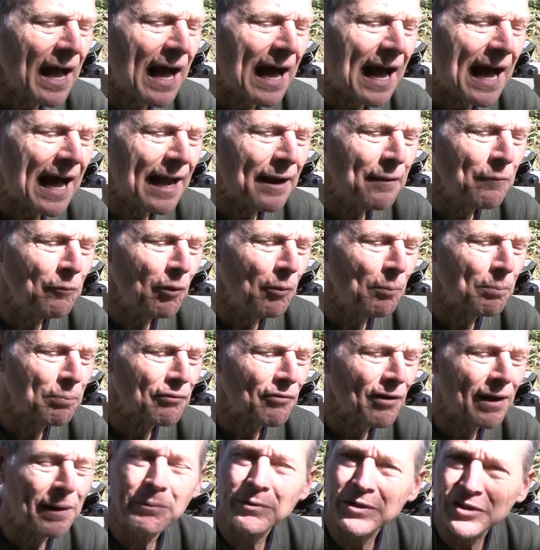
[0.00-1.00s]
I will
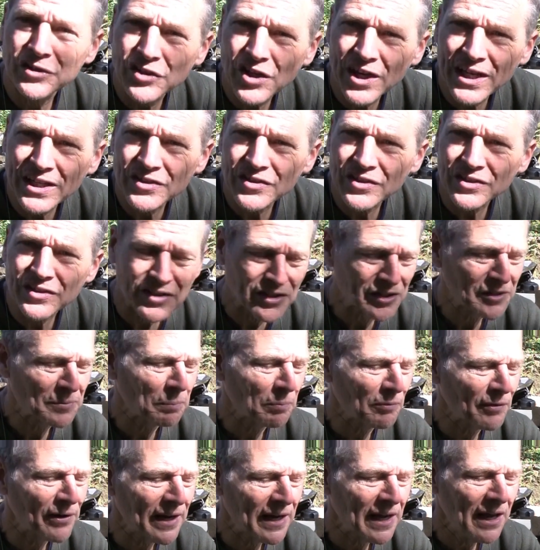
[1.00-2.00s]
probably change it in the
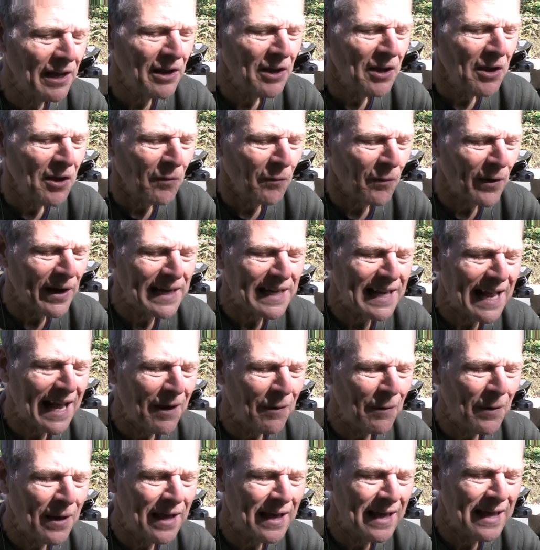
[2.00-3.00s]
spring. Right
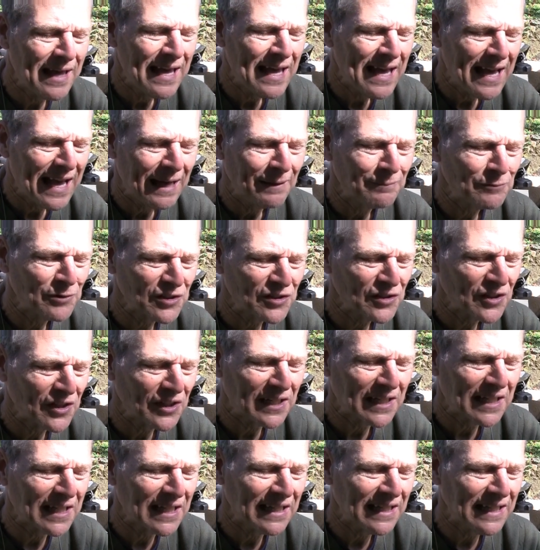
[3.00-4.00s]
now, I'm just
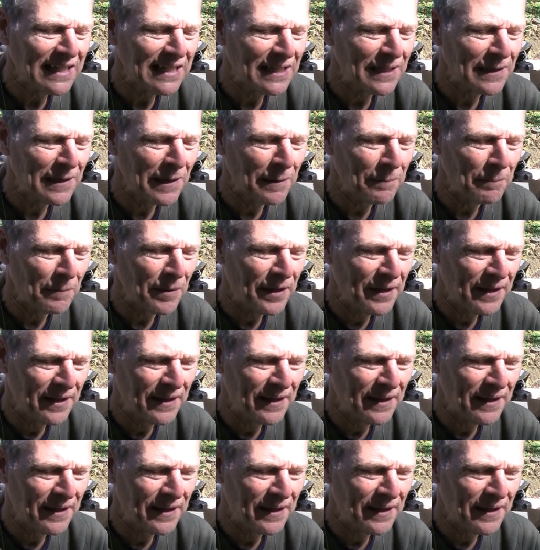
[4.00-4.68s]
going to clean it up